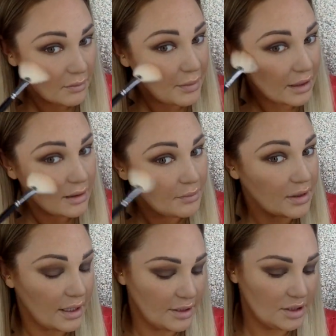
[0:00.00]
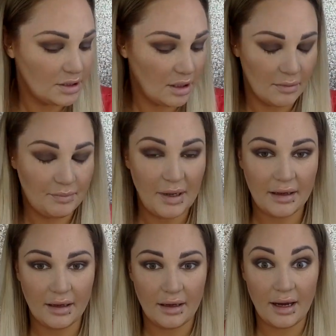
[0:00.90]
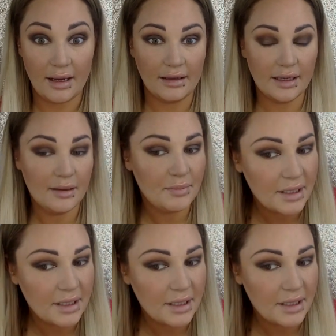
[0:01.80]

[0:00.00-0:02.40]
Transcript: Becca blush or Becca highlight,